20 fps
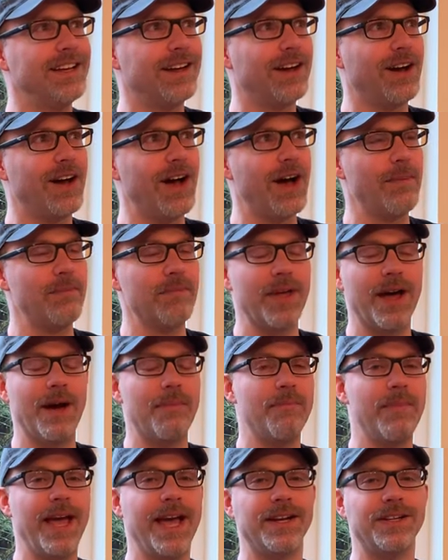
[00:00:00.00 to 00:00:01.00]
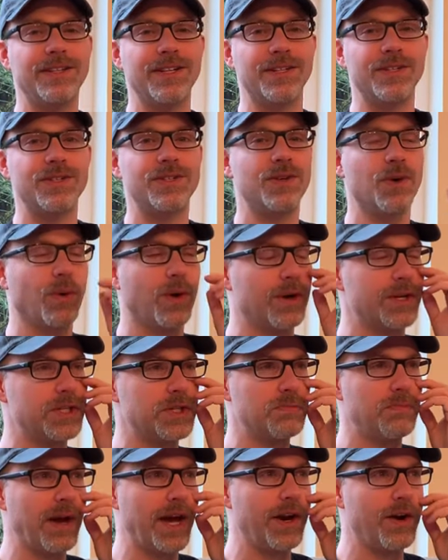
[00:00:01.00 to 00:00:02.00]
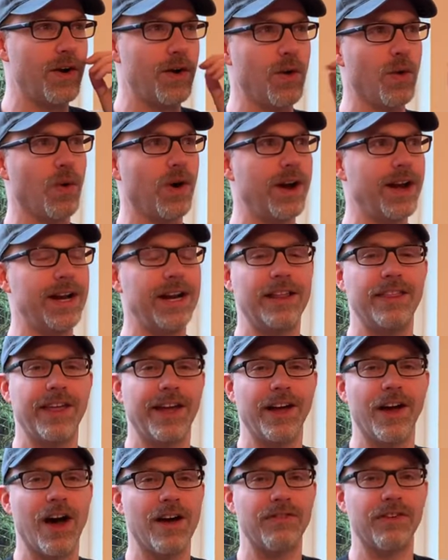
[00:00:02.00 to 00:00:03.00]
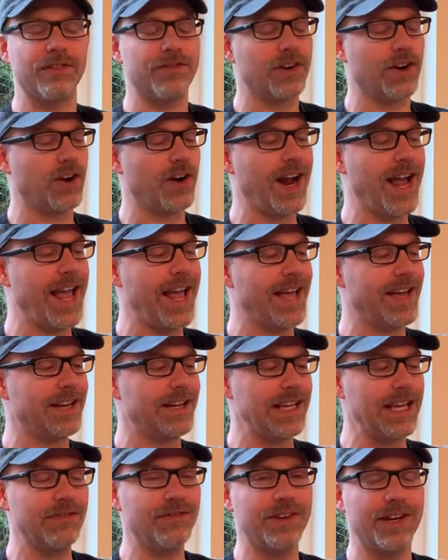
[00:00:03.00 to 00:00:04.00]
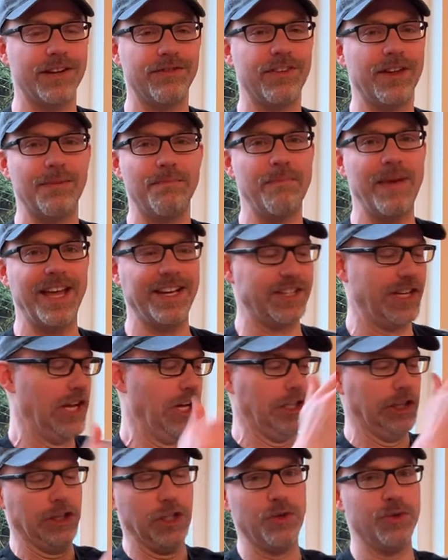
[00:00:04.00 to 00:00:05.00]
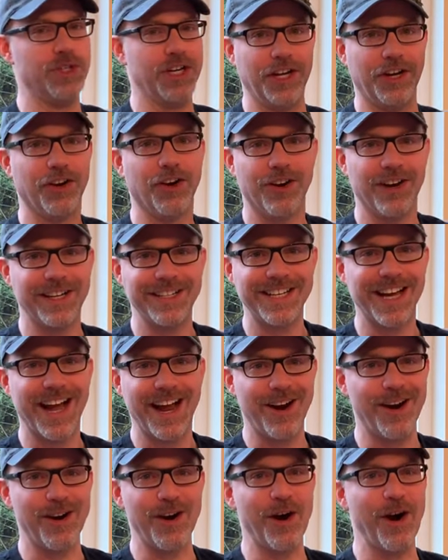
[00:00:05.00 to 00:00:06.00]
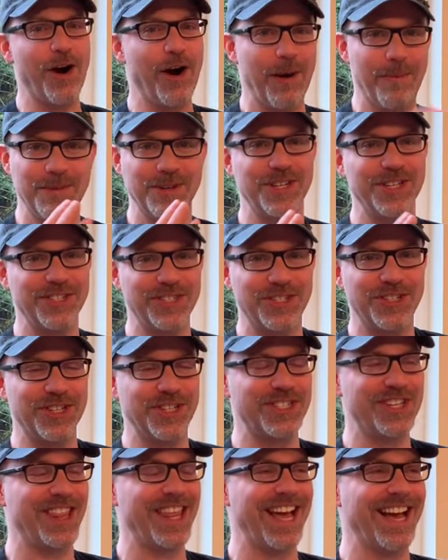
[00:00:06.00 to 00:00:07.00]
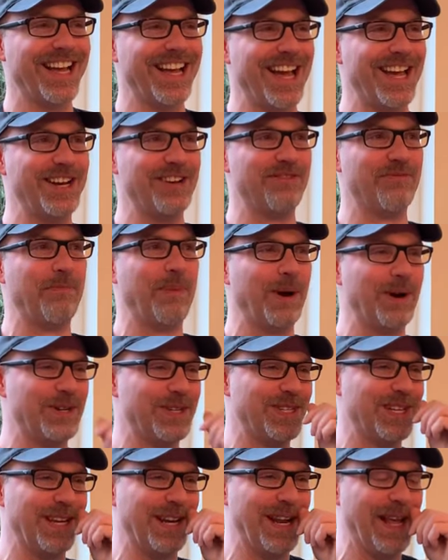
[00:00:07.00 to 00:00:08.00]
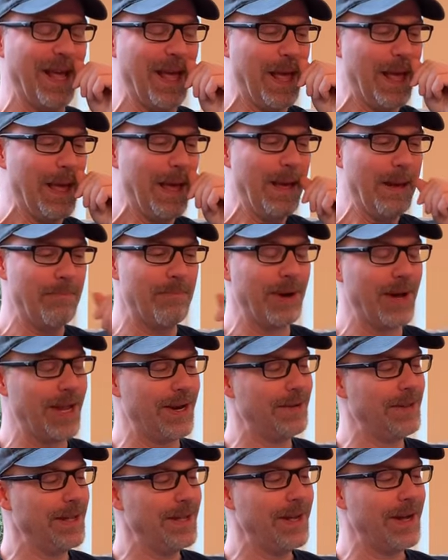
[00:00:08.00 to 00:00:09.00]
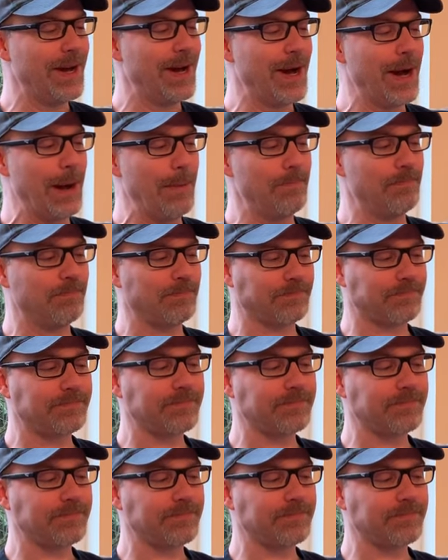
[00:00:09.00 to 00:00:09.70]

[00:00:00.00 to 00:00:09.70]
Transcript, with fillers: um, a mantis or a spider or anything off of her hand, even if it meant losing her entire arm. She's just that kind of person. But um,